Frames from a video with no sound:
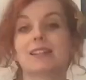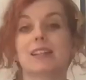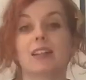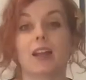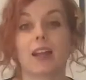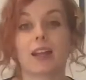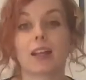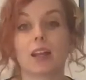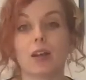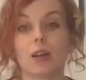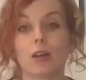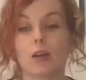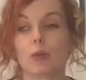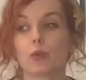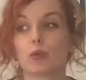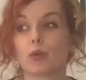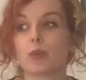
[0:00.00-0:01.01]
in like
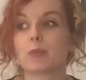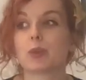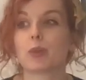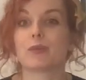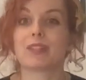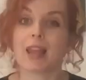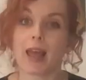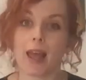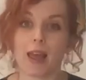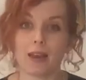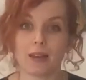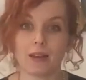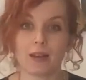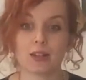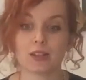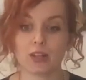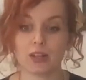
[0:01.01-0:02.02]
groups of 10.
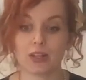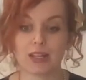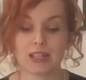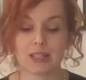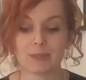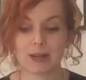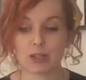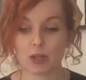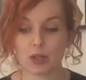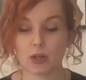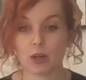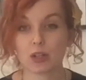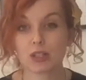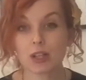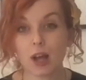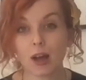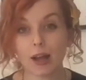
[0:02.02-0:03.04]
So you need to make sure you've got a
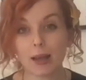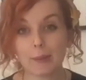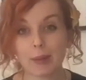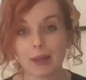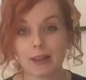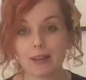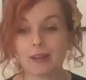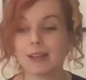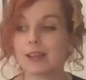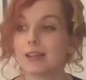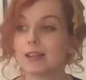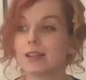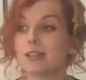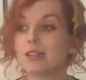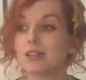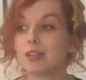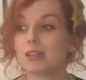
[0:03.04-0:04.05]
timer.
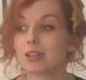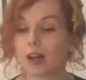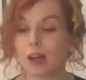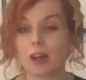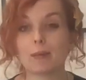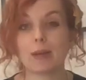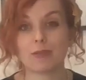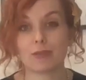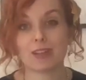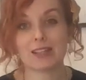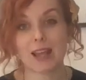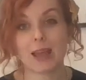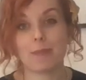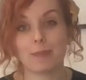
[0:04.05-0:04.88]
So you time every 10